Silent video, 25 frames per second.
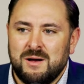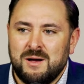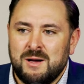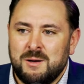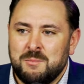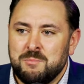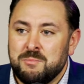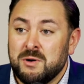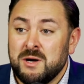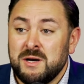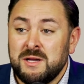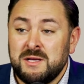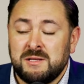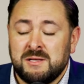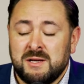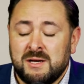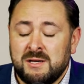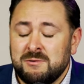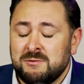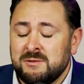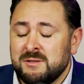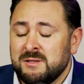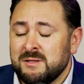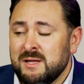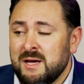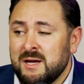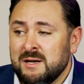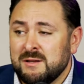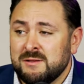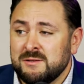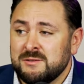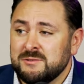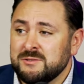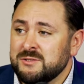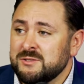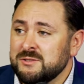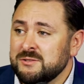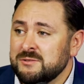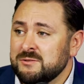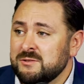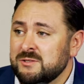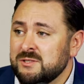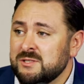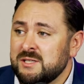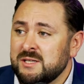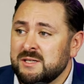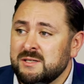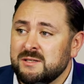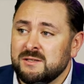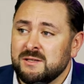I'm pretty tight with a lot of those dudes
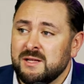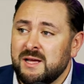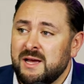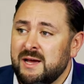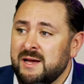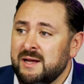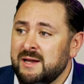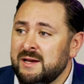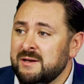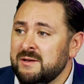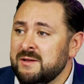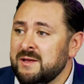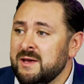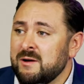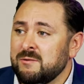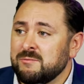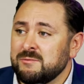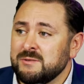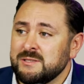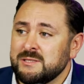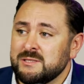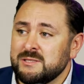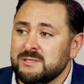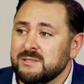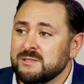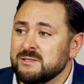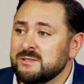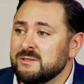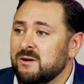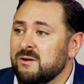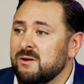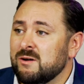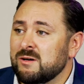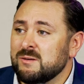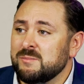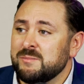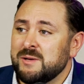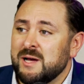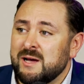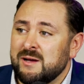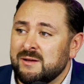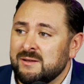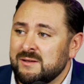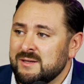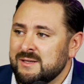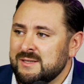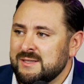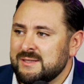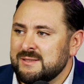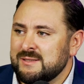still, and yeah, we still talk about
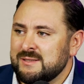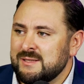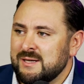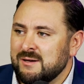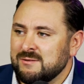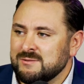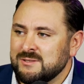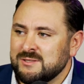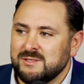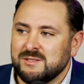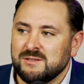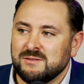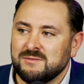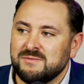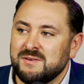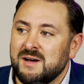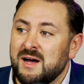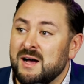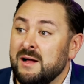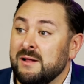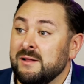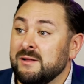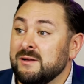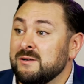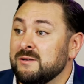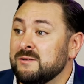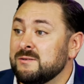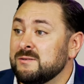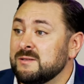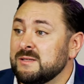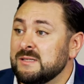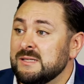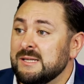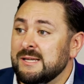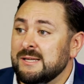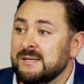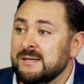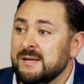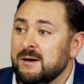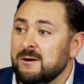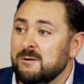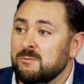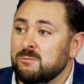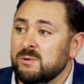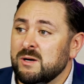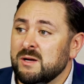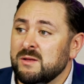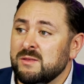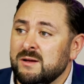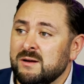like, you know, still follow and, yeah. and you know
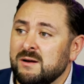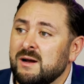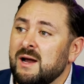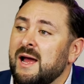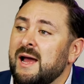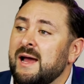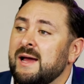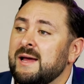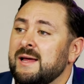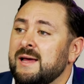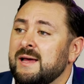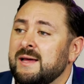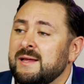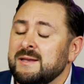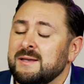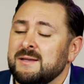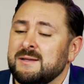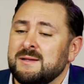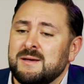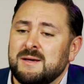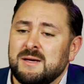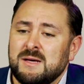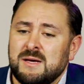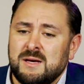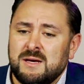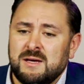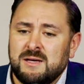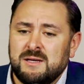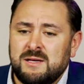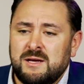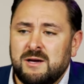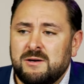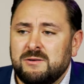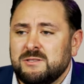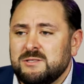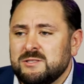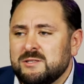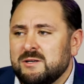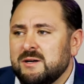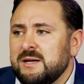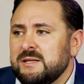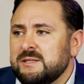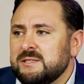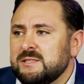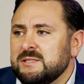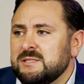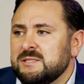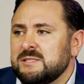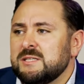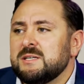where they're at, and you know it's great
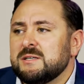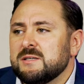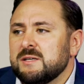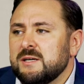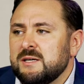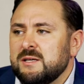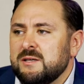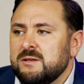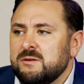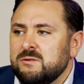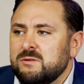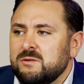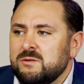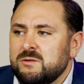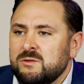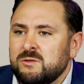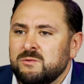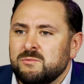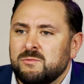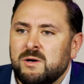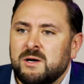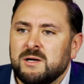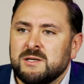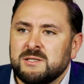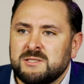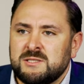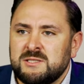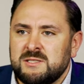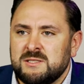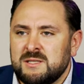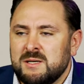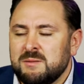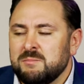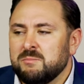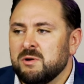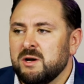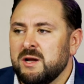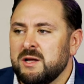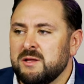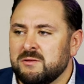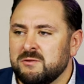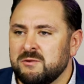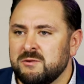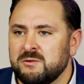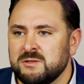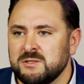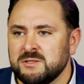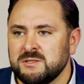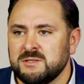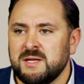to see. Like you, you want to see them break
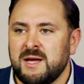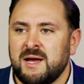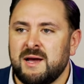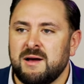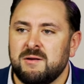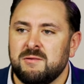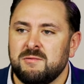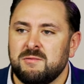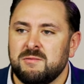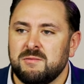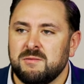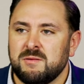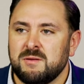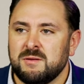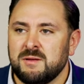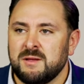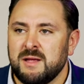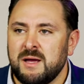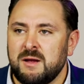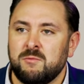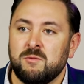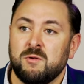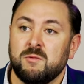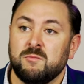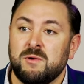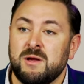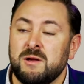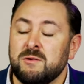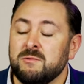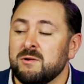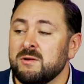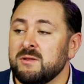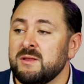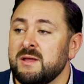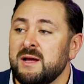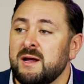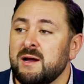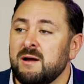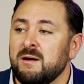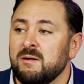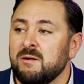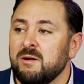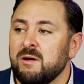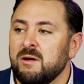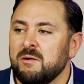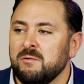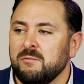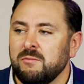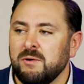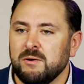through because now, like when we were there,
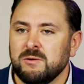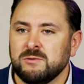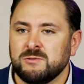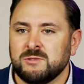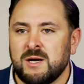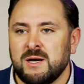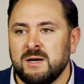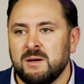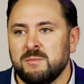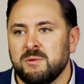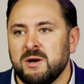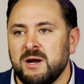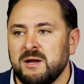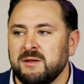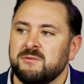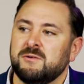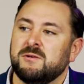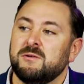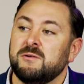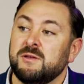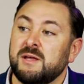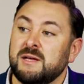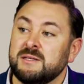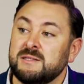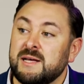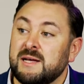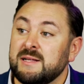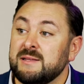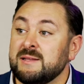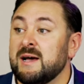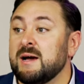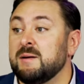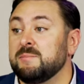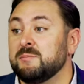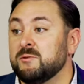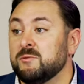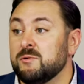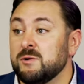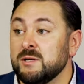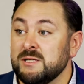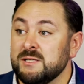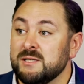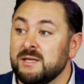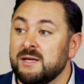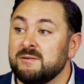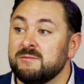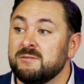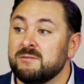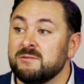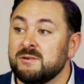we were trying to break through like that top twenty
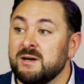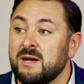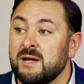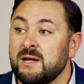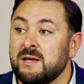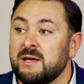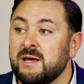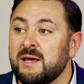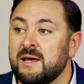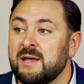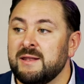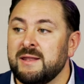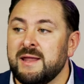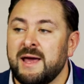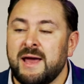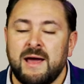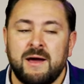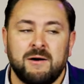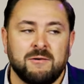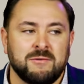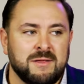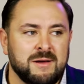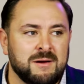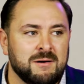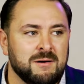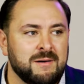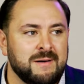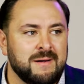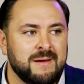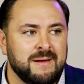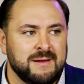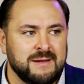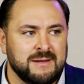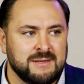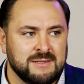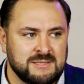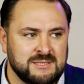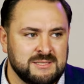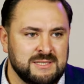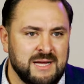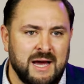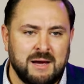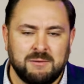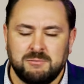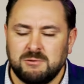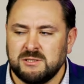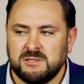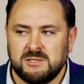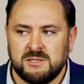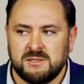level, right? And yeah. now they're
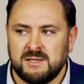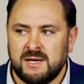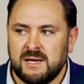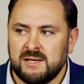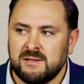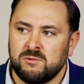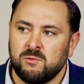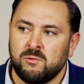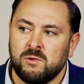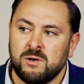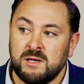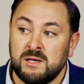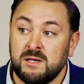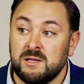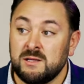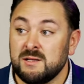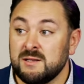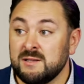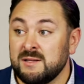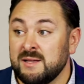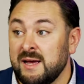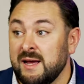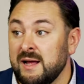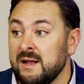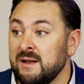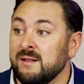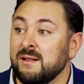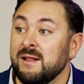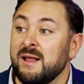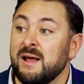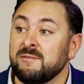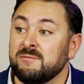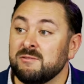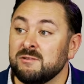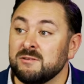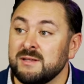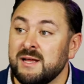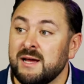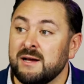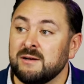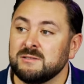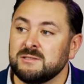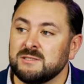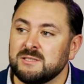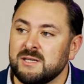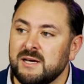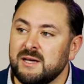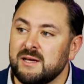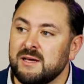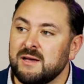establishing that twenty to ten level. Now yeah.
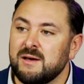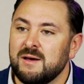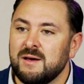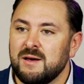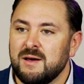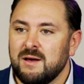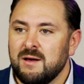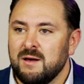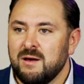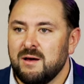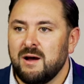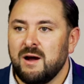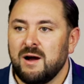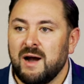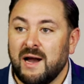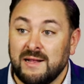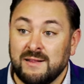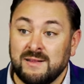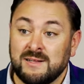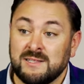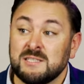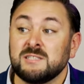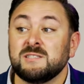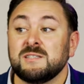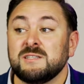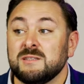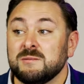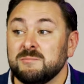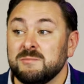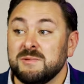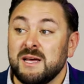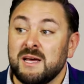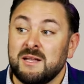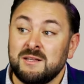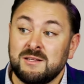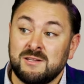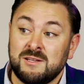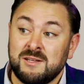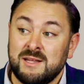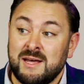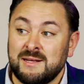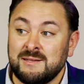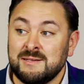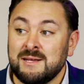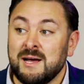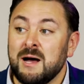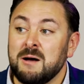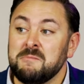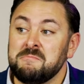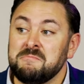it's like, all right, let's see them get to
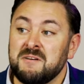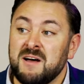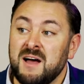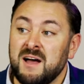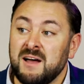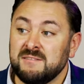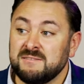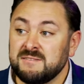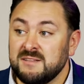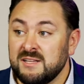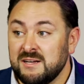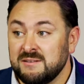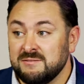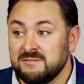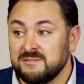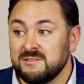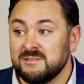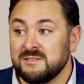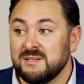that top five level.